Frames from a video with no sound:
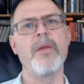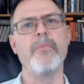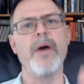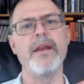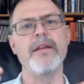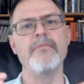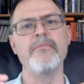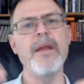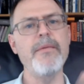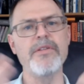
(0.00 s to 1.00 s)
But
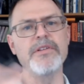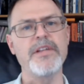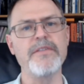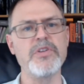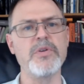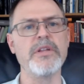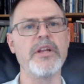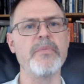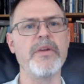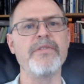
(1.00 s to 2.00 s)
maybe this gives you a
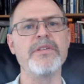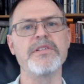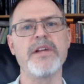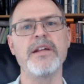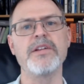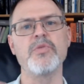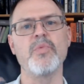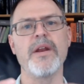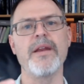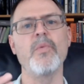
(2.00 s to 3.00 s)
little bit of insight into what